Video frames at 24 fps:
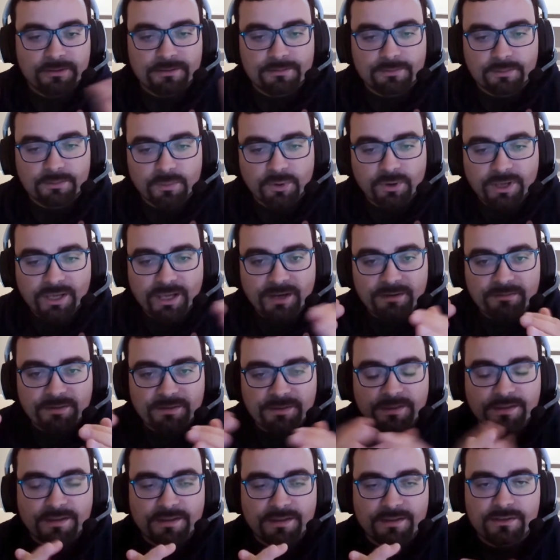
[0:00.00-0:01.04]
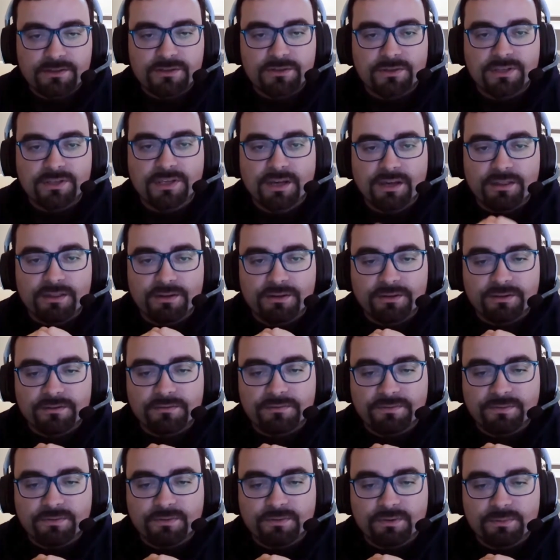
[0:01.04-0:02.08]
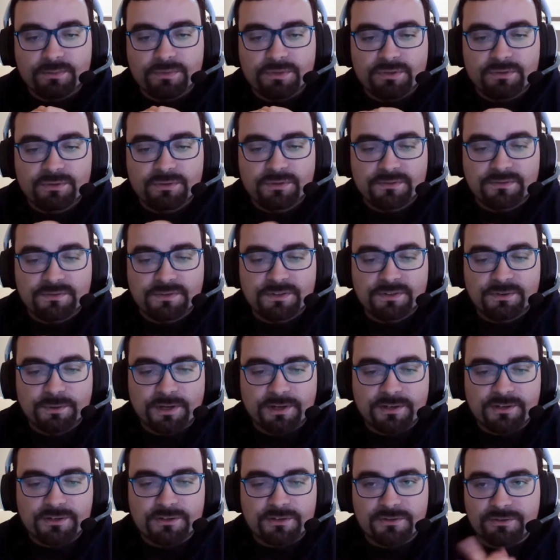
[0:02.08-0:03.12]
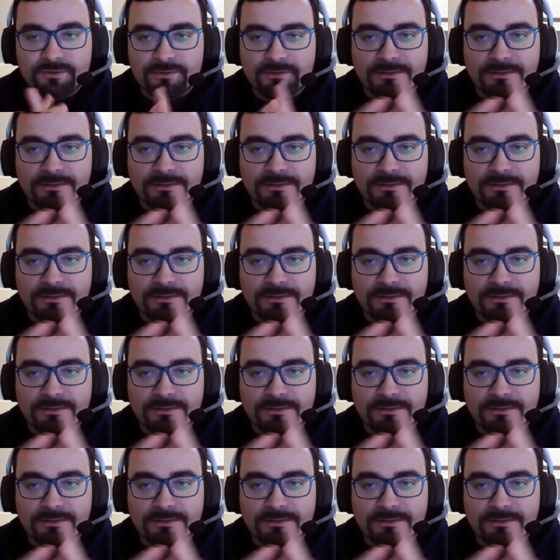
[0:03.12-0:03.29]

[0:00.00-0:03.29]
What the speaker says: bring everything together from two different directions,